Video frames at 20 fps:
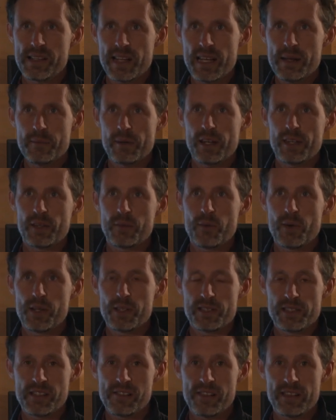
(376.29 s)
Anyone in the world
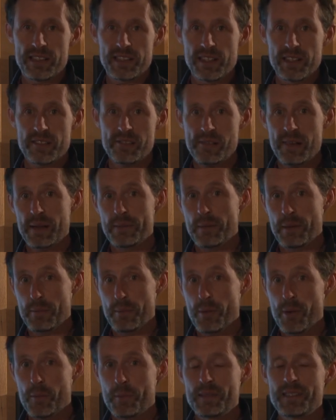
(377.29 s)
who's interested in astronomy, but
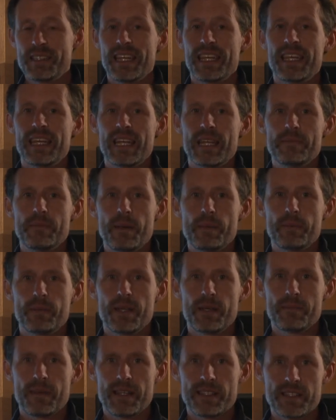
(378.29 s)
more particularly people
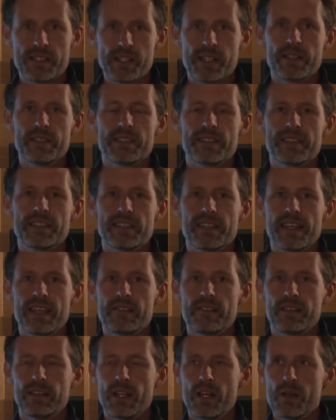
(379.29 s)
in Massachusetts and here
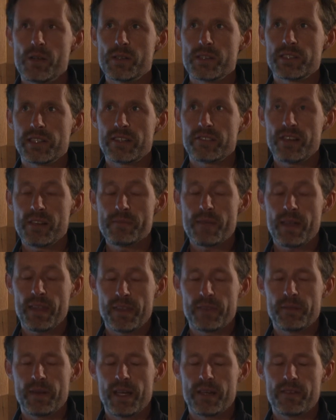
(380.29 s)
in Lowell. So every
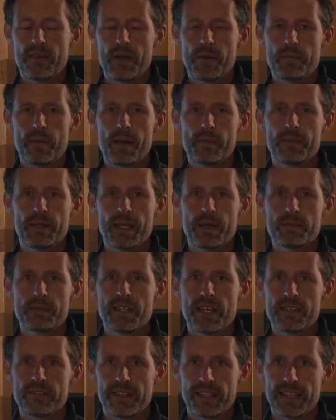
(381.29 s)
month we have a public
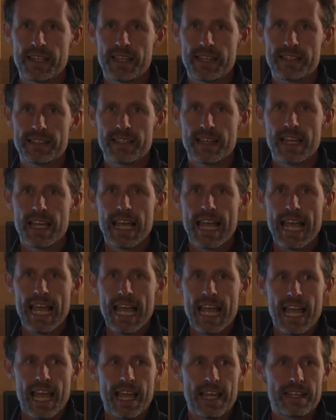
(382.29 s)
observing night.
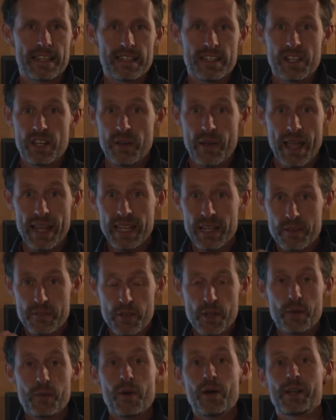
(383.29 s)
And any of
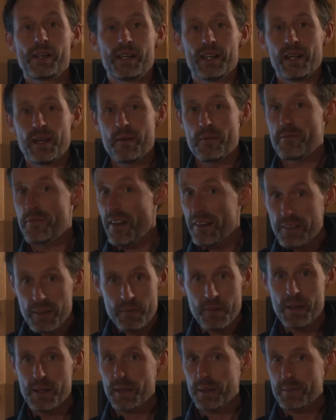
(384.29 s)
you watching are very
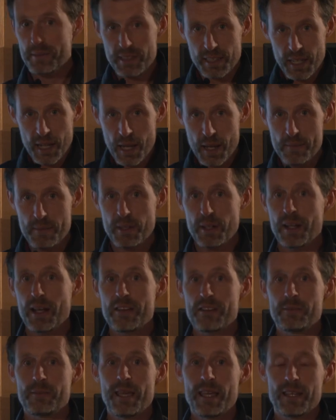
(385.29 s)
welcome to come. You don't
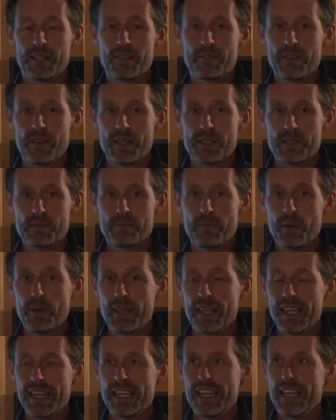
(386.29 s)
have to make an advance
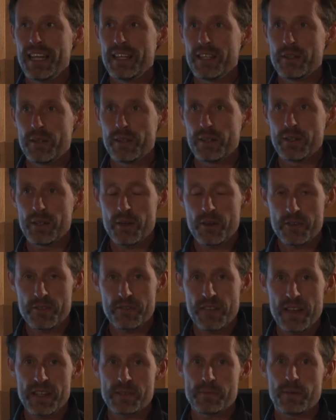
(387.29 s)
booking. You can look on
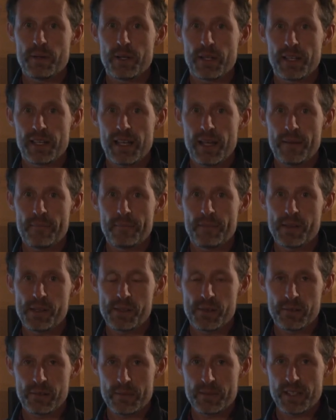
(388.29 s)
Facebook. The
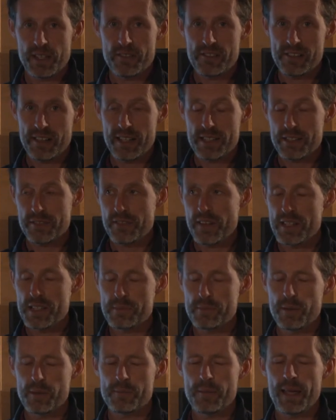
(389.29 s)
Schueller Observatory has a
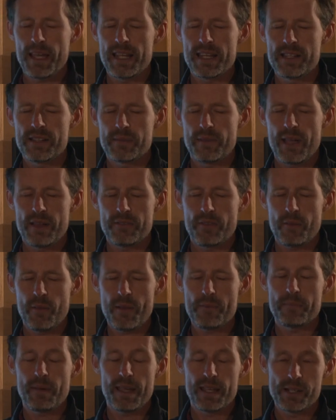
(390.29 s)
Facebook page. We have a
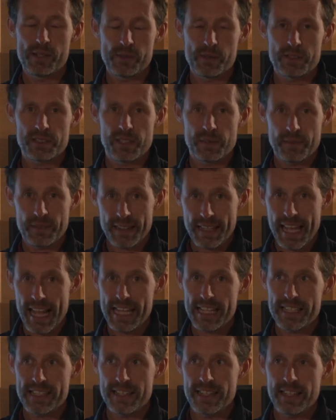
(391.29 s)
web page also with a
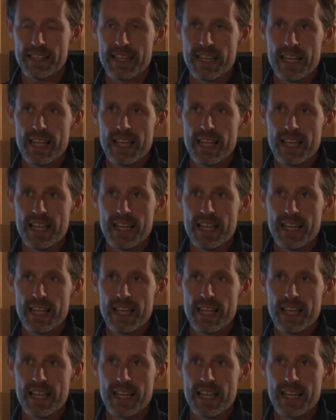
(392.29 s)
calendar.